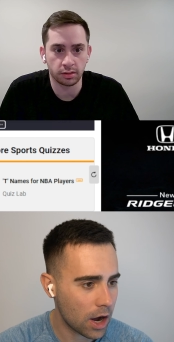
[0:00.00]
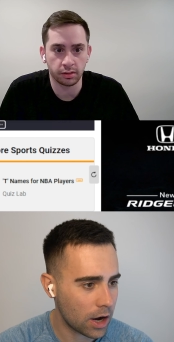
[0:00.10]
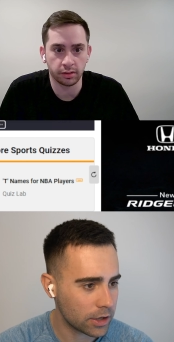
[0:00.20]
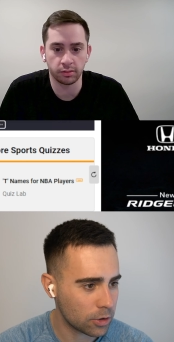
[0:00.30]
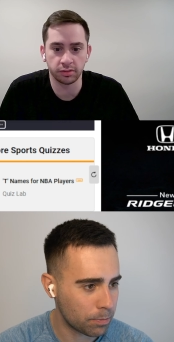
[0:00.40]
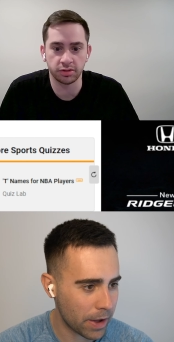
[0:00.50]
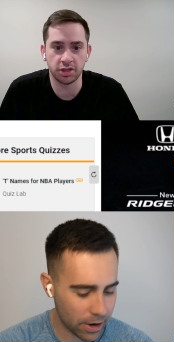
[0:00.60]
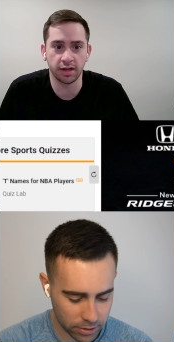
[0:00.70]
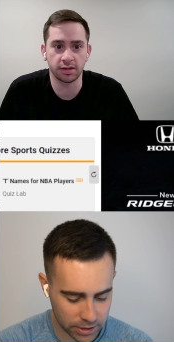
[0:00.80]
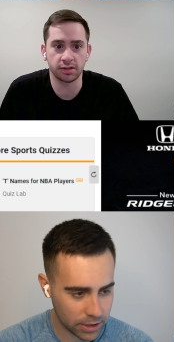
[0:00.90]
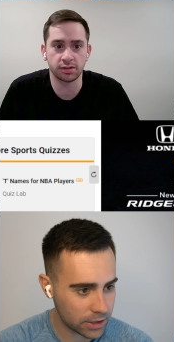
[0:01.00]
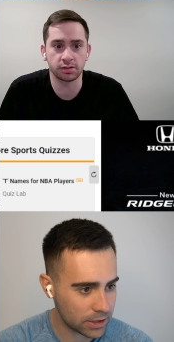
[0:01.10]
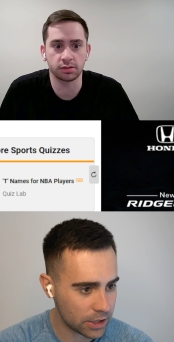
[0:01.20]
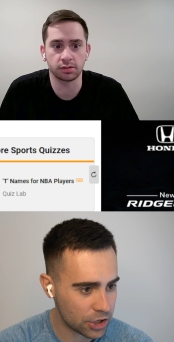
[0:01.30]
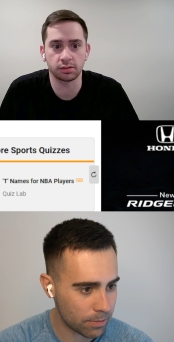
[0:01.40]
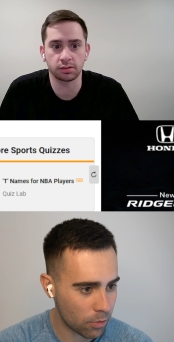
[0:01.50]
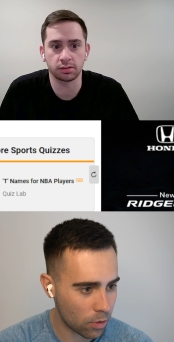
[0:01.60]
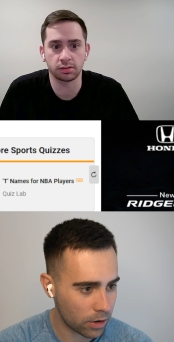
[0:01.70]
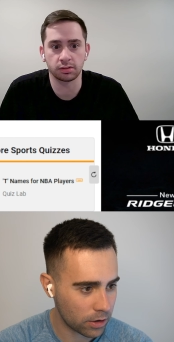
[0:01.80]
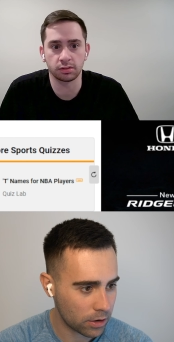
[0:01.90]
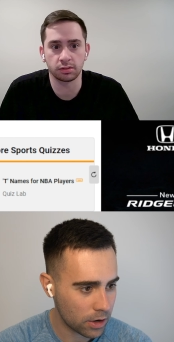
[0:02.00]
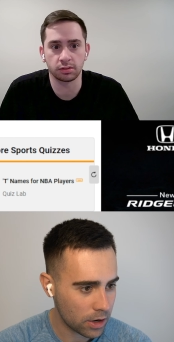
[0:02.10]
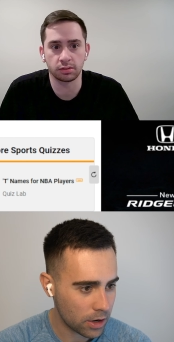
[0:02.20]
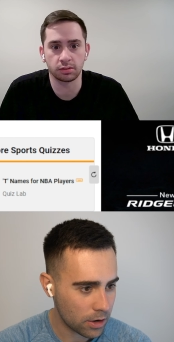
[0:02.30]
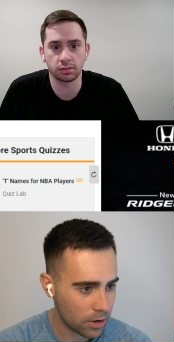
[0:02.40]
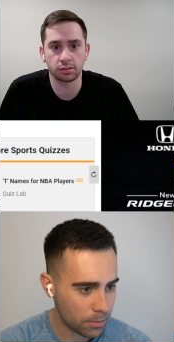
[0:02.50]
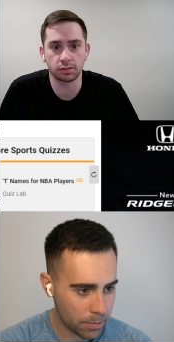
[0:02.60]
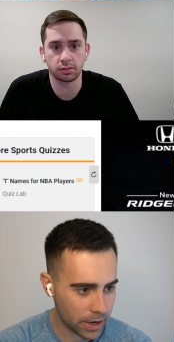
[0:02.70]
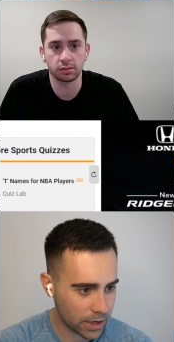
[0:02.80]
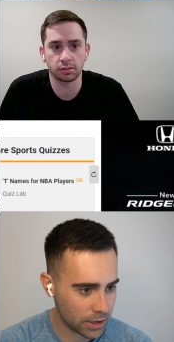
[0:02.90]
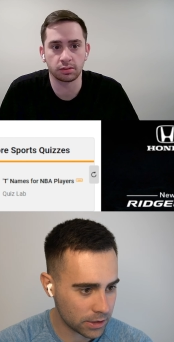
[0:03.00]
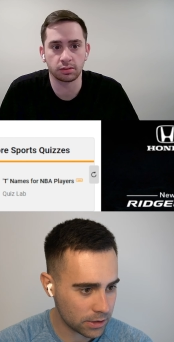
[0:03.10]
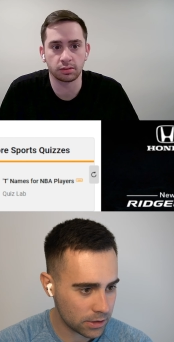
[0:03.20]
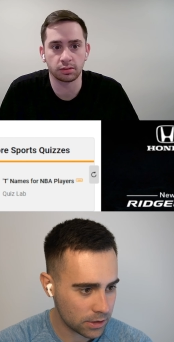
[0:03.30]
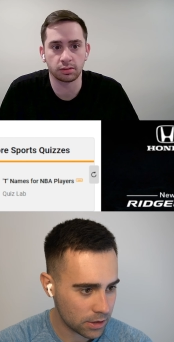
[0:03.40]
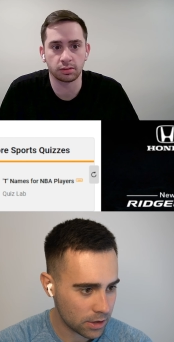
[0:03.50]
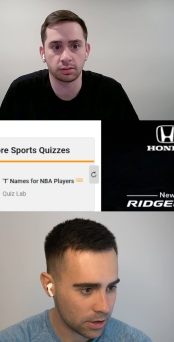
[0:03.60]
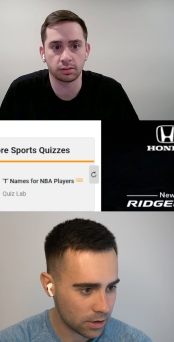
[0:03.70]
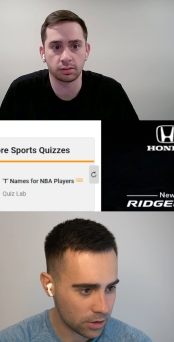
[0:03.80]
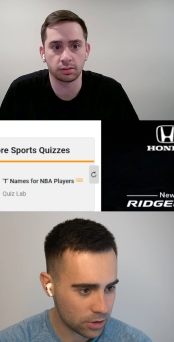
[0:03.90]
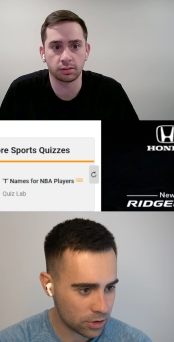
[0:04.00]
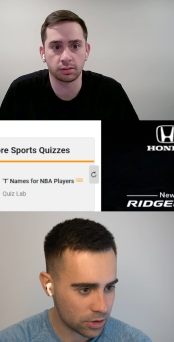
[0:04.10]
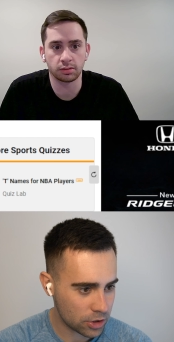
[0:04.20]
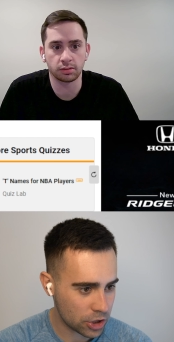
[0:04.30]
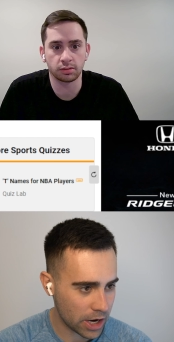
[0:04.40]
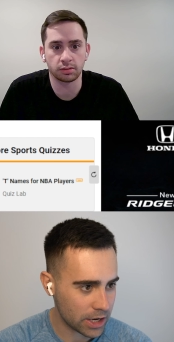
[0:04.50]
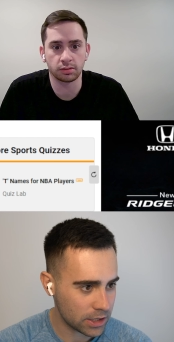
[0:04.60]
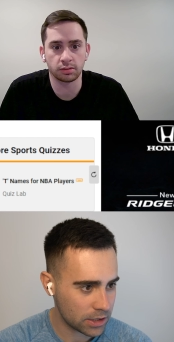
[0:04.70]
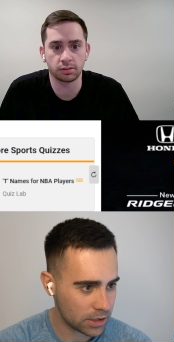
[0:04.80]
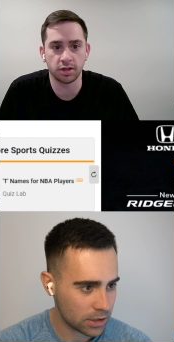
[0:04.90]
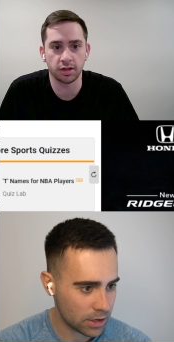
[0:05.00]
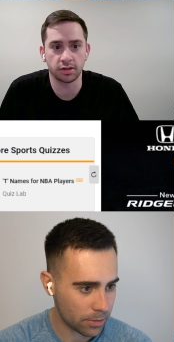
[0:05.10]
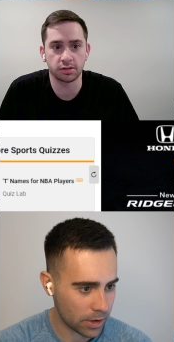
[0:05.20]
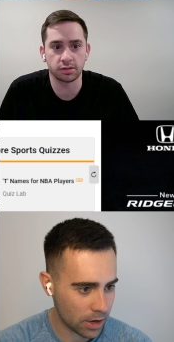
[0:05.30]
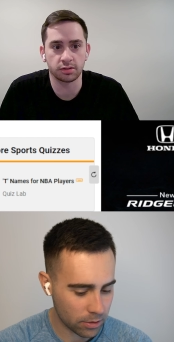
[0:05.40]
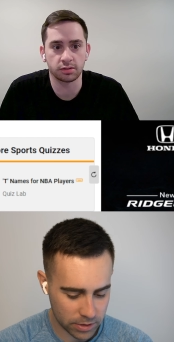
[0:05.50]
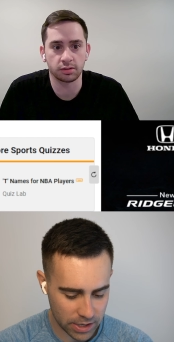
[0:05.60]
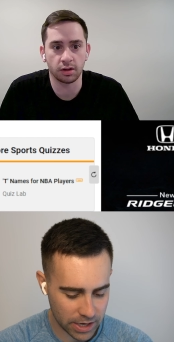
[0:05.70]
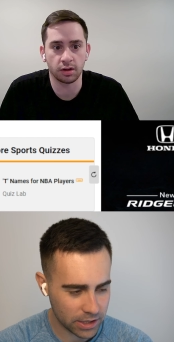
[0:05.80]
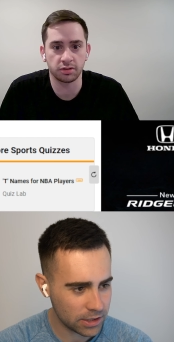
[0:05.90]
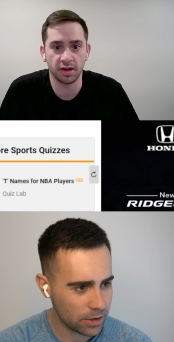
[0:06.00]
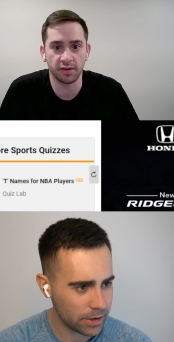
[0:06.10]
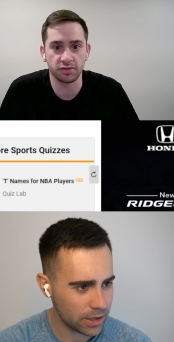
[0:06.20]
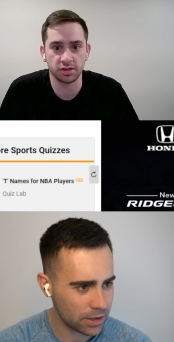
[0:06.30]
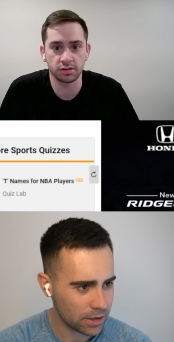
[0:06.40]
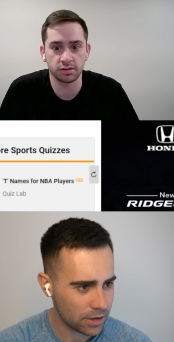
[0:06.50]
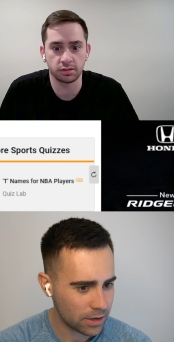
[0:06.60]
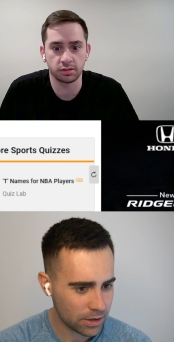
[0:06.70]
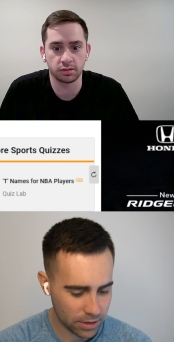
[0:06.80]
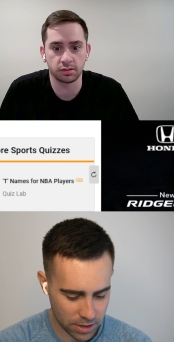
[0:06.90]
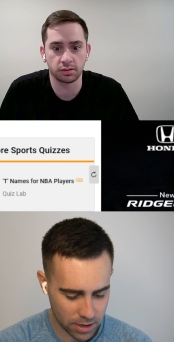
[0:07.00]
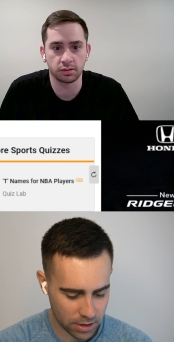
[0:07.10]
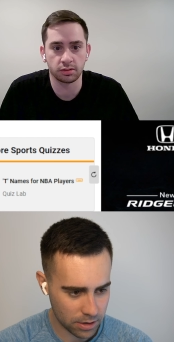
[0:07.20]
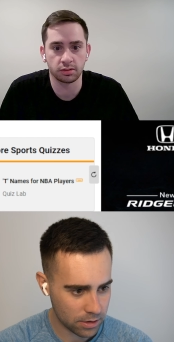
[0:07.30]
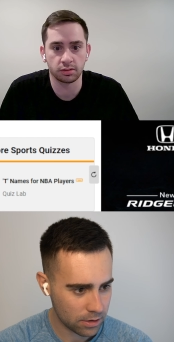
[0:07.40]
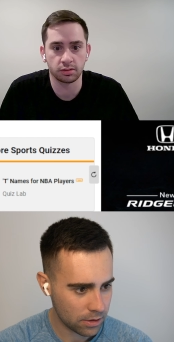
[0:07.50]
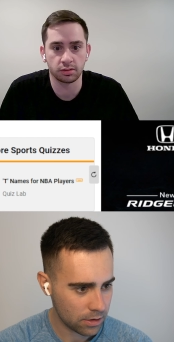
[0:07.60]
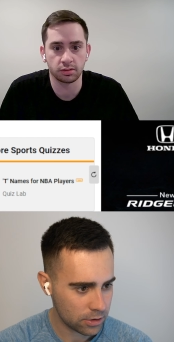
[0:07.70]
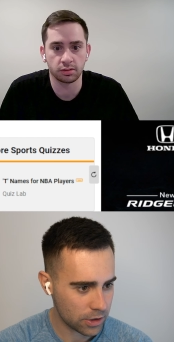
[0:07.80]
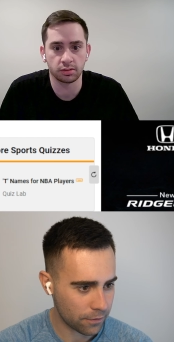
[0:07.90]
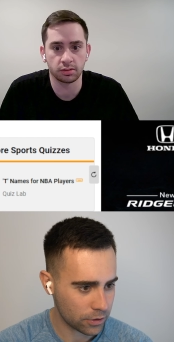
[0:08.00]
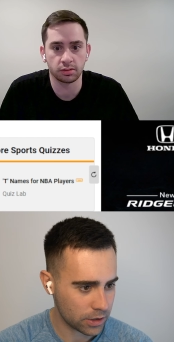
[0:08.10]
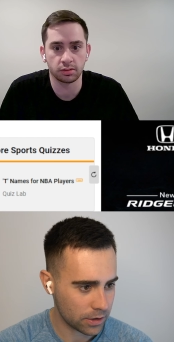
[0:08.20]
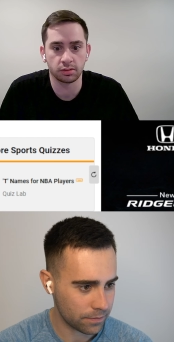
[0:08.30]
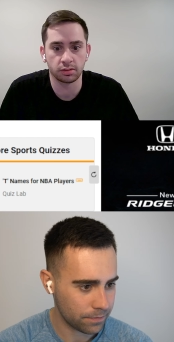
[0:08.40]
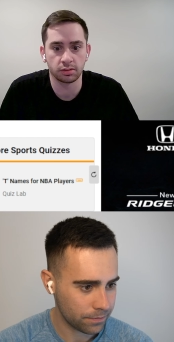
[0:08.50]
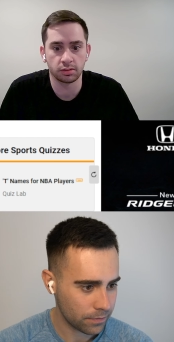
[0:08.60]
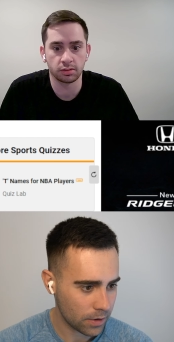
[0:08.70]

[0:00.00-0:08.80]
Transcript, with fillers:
Speaker 1: Uh, so Chase. Bears. That's C.J. Moore, Pickens. Chase. Chase. There we go. Did uh, Higgins Jefferson. do it? Yeah. Jefferson.